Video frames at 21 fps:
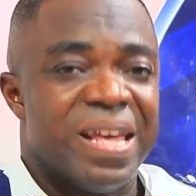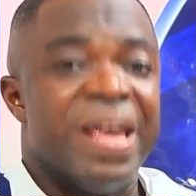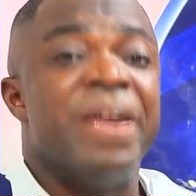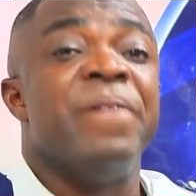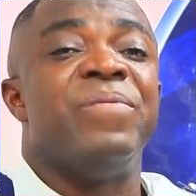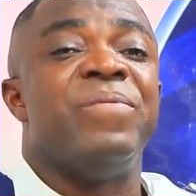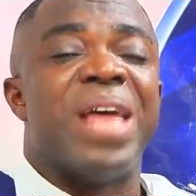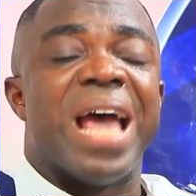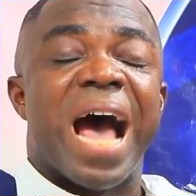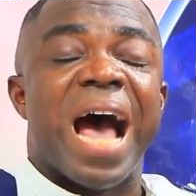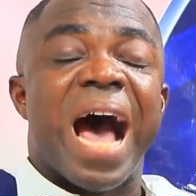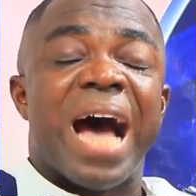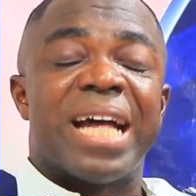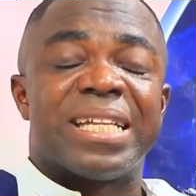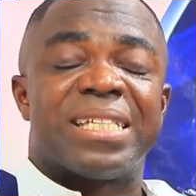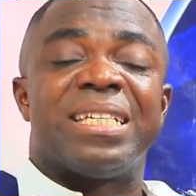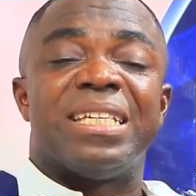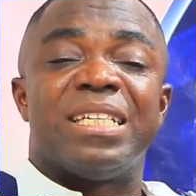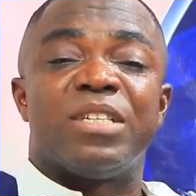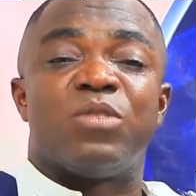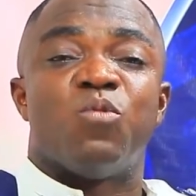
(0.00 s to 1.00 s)
If the
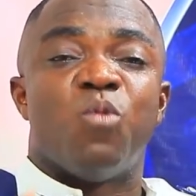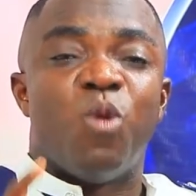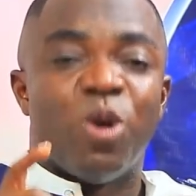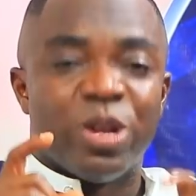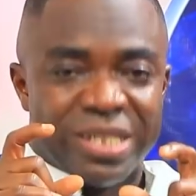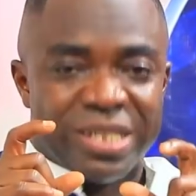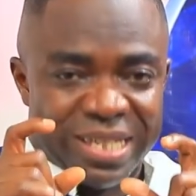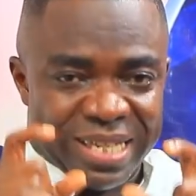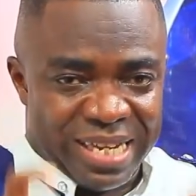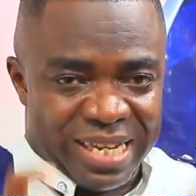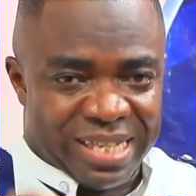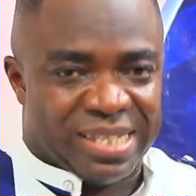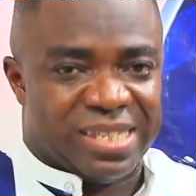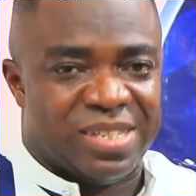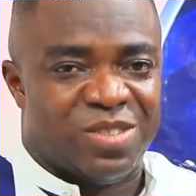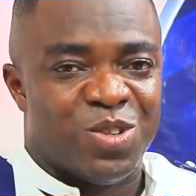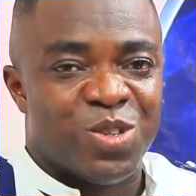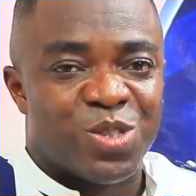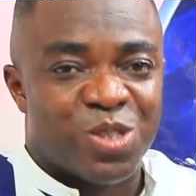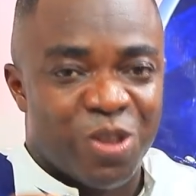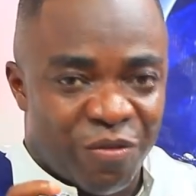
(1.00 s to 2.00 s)
artists want this
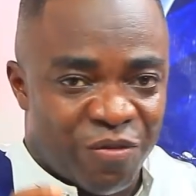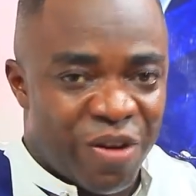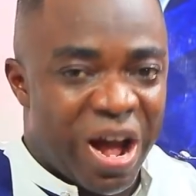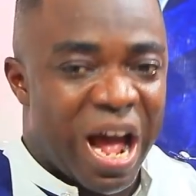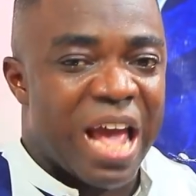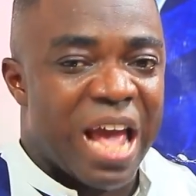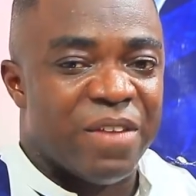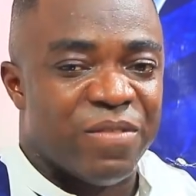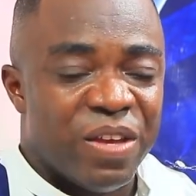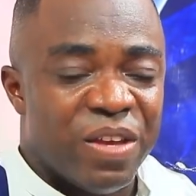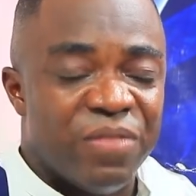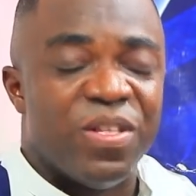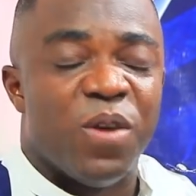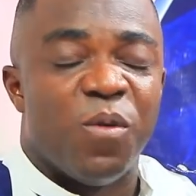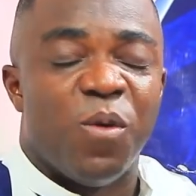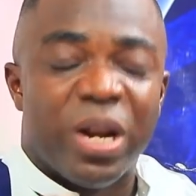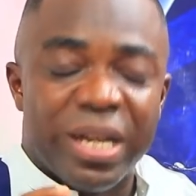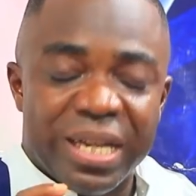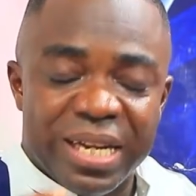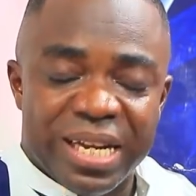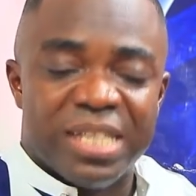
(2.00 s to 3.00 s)
to survive, if they
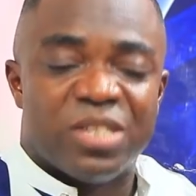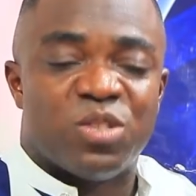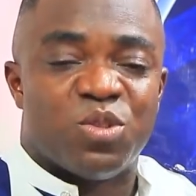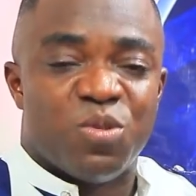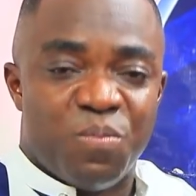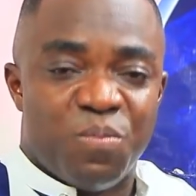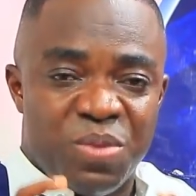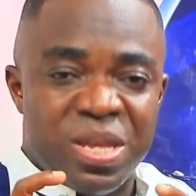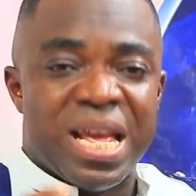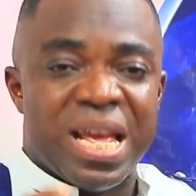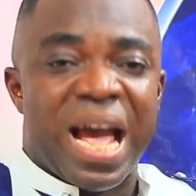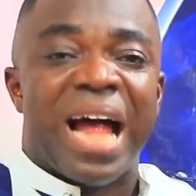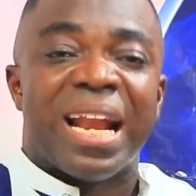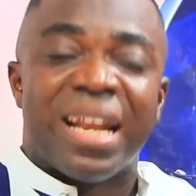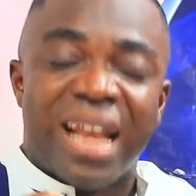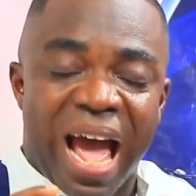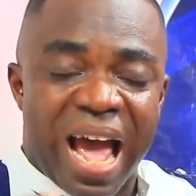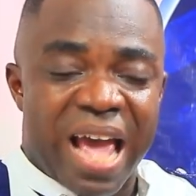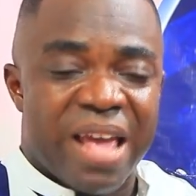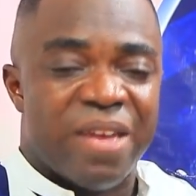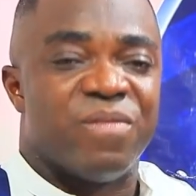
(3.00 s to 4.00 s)
want this to be
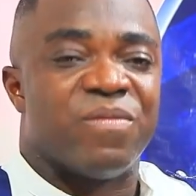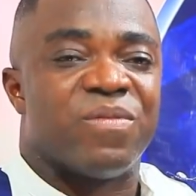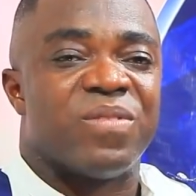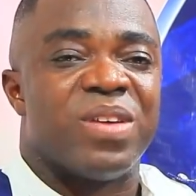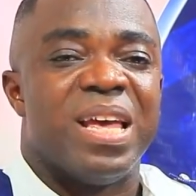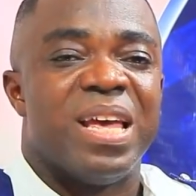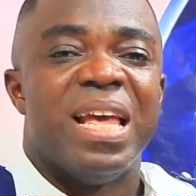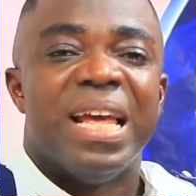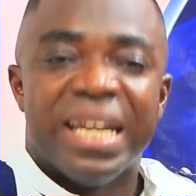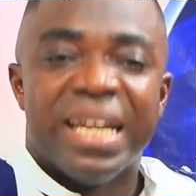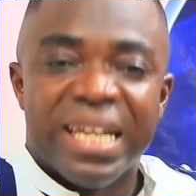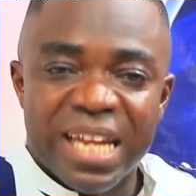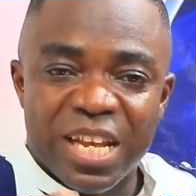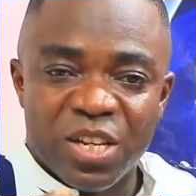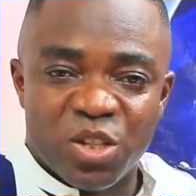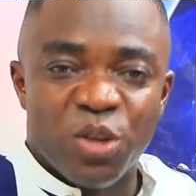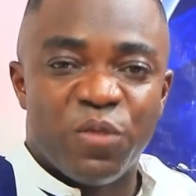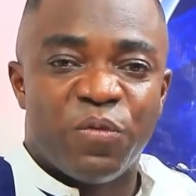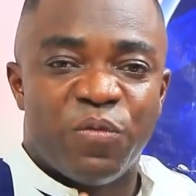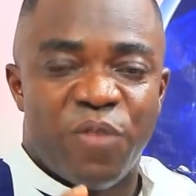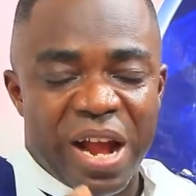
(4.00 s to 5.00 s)
alive, they
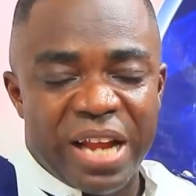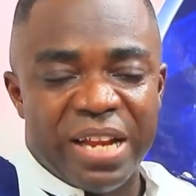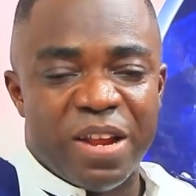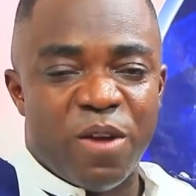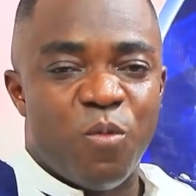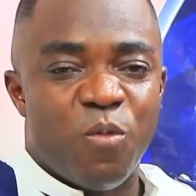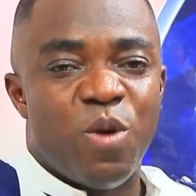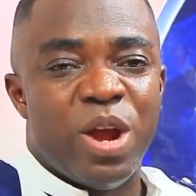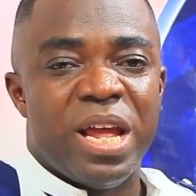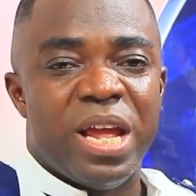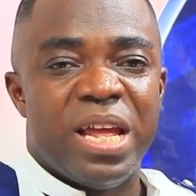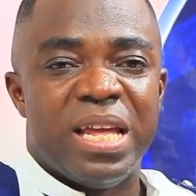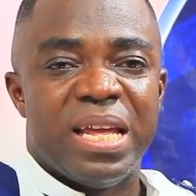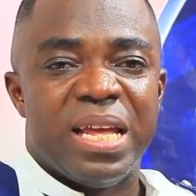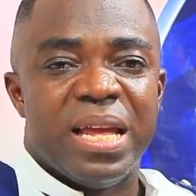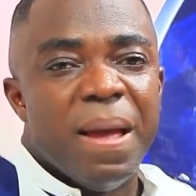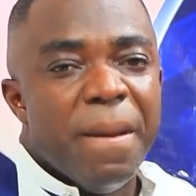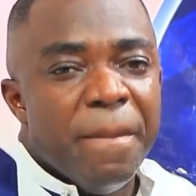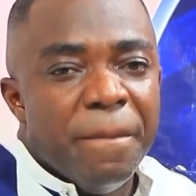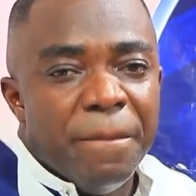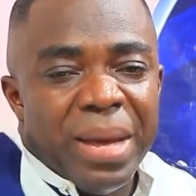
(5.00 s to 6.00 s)
should find a way,
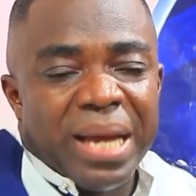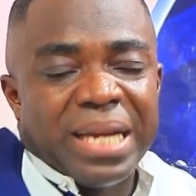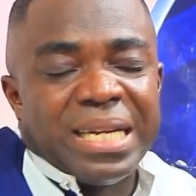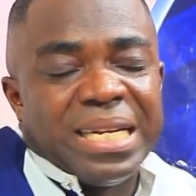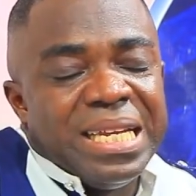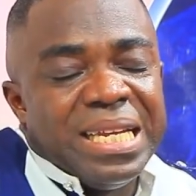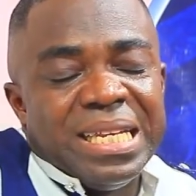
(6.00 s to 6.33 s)
make